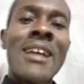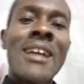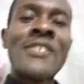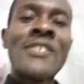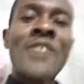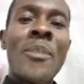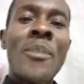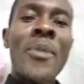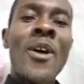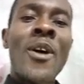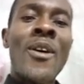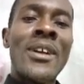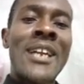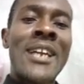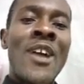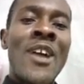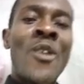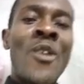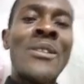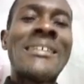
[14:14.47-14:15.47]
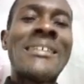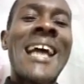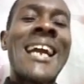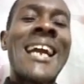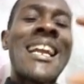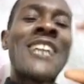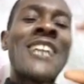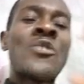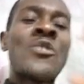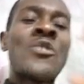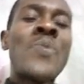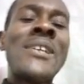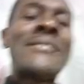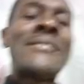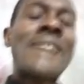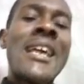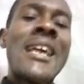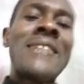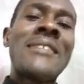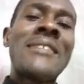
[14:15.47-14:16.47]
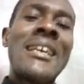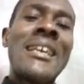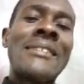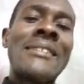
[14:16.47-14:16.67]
the crops at the nymphal stage.